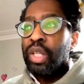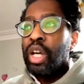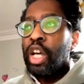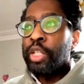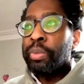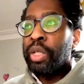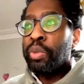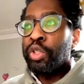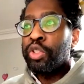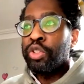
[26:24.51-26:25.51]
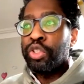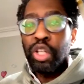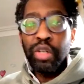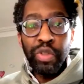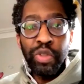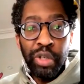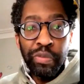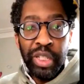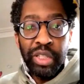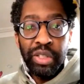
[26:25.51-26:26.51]
And you may wish to start for 12
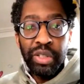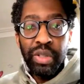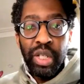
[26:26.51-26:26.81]
months